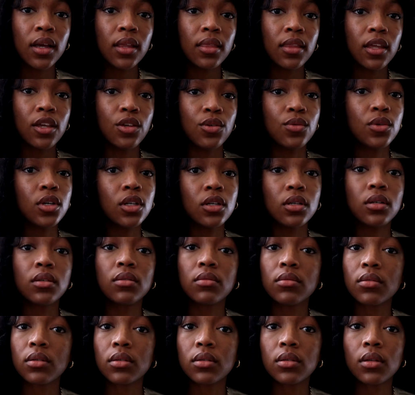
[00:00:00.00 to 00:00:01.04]
that you
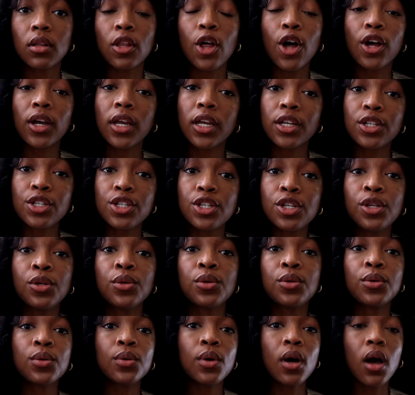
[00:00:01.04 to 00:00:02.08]
can log
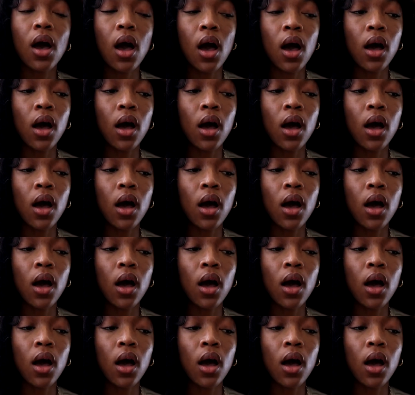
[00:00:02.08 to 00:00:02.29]
into.